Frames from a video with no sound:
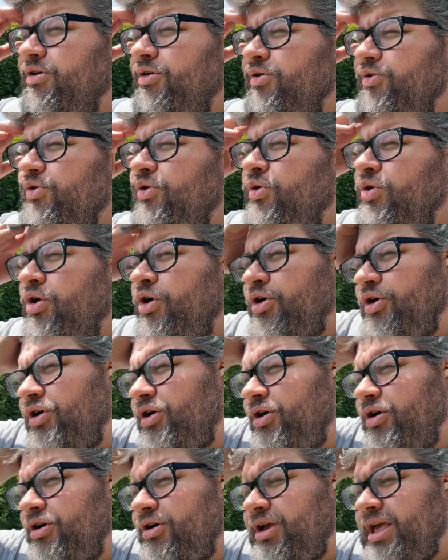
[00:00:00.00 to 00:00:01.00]
You're no
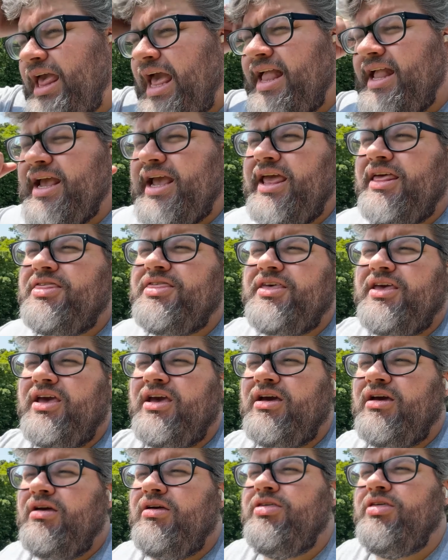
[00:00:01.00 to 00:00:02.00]
longer getting a
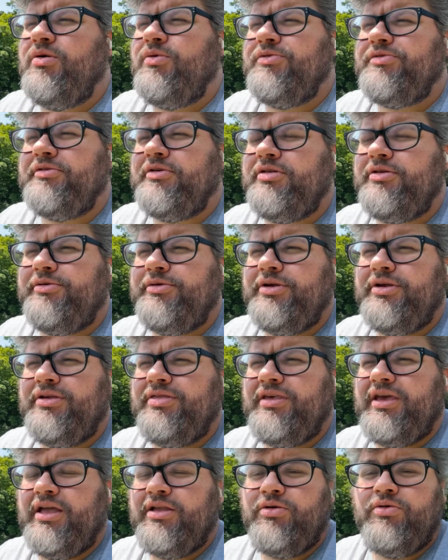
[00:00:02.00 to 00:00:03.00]
thing that was included
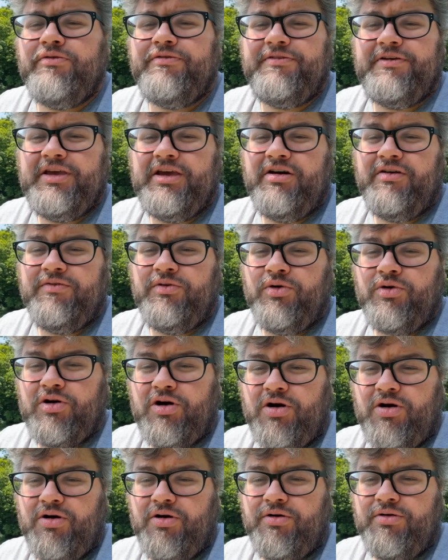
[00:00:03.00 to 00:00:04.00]
in the annual fee of your
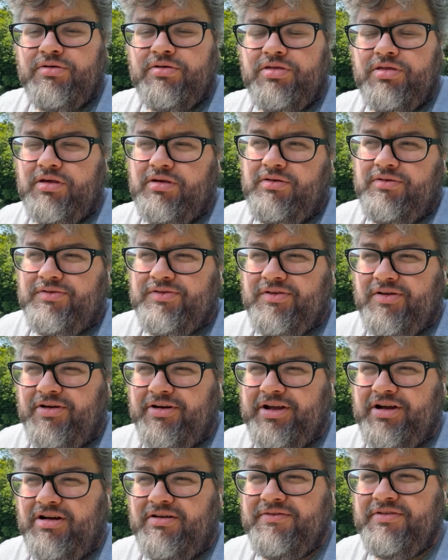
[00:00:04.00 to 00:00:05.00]
card, that you're
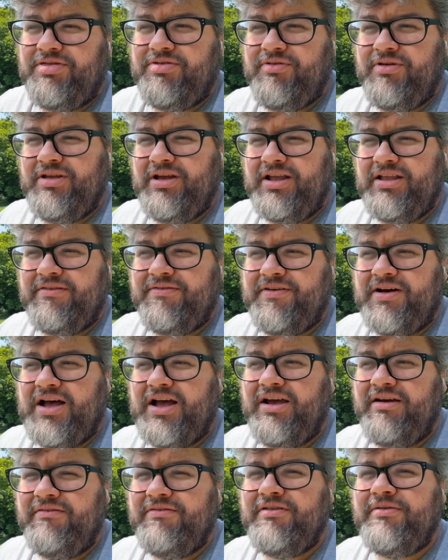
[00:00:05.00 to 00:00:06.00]
starting off at
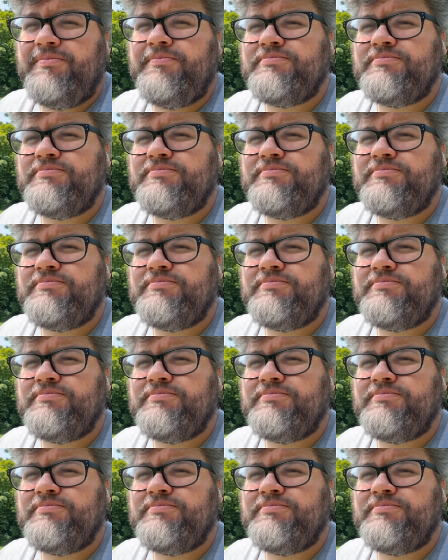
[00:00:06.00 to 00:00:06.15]
$395,